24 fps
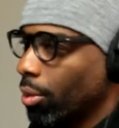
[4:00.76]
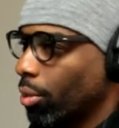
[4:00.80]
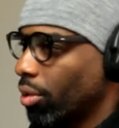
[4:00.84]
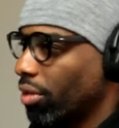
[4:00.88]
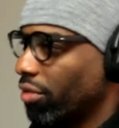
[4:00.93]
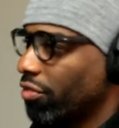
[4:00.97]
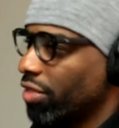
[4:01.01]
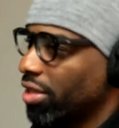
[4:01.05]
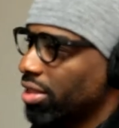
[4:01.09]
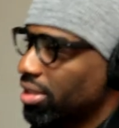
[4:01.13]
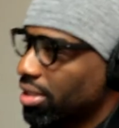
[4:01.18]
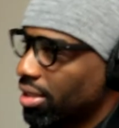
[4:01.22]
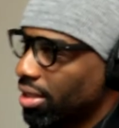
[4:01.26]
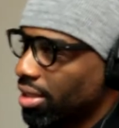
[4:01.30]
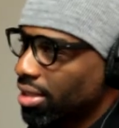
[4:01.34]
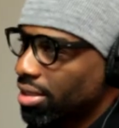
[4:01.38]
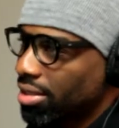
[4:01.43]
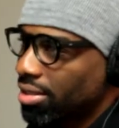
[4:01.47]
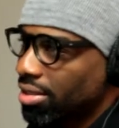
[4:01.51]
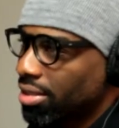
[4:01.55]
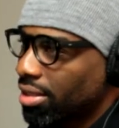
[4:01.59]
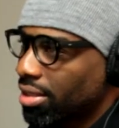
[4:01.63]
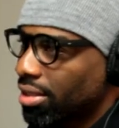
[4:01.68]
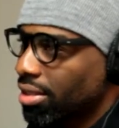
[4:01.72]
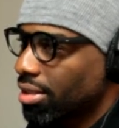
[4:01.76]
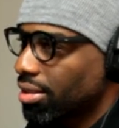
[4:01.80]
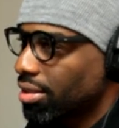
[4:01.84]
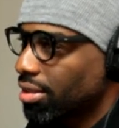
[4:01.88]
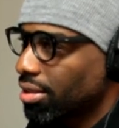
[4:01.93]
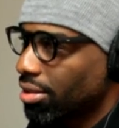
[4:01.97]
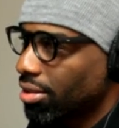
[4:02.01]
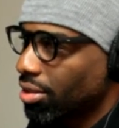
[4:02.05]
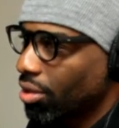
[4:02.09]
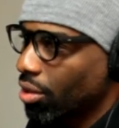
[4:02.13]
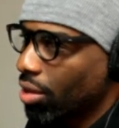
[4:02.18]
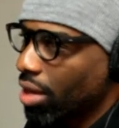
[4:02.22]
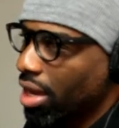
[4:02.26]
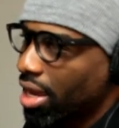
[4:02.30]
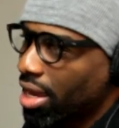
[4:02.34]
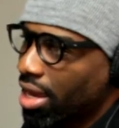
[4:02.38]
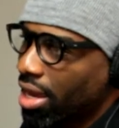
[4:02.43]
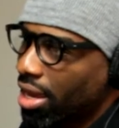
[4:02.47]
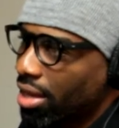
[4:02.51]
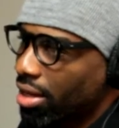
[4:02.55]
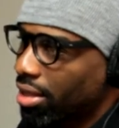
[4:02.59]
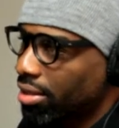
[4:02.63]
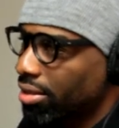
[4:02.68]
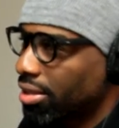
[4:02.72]
with a fixed lens in it. I ain't
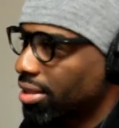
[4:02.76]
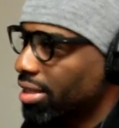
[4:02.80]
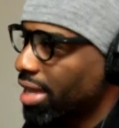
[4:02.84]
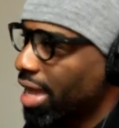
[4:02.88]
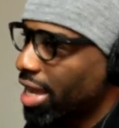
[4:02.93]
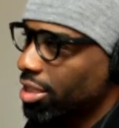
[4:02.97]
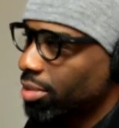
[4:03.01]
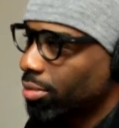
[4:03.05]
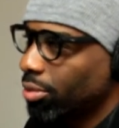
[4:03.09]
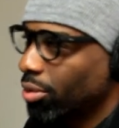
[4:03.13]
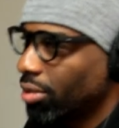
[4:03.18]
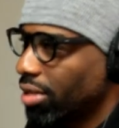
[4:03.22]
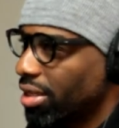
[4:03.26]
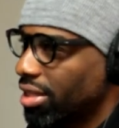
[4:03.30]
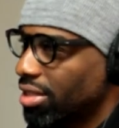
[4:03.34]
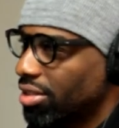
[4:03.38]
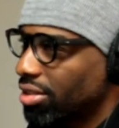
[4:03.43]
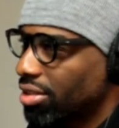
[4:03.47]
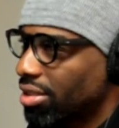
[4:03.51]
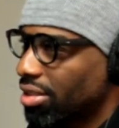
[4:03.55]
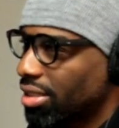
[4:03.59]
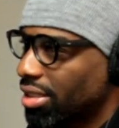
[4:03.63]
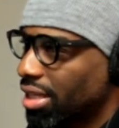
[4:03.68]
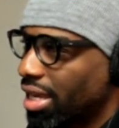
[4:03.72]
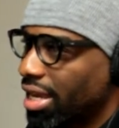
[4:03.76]
had a detachable lenses.